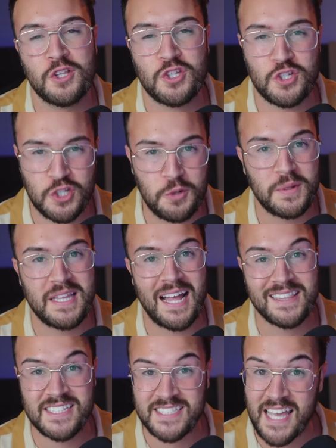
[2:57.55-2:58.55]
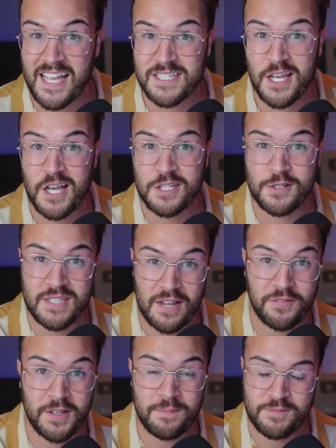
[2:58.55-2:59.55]
to shoot with that these days. So
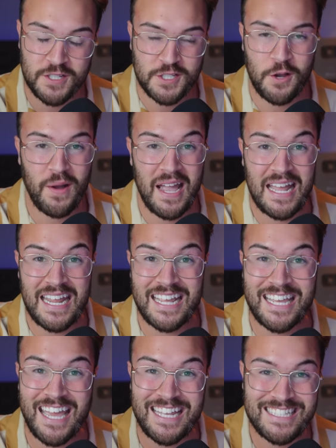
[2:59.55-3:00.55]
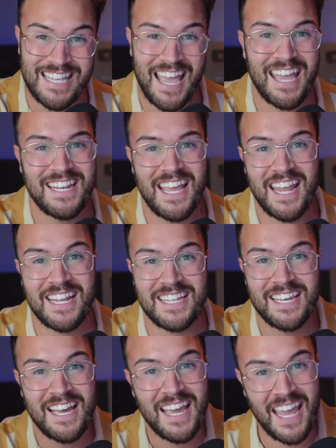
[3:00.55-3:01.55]
definitely definitely just go ahead and get a
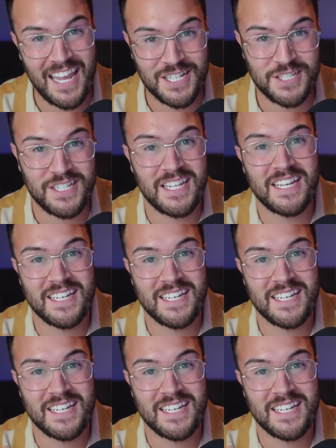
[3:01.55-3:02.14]
1080 HD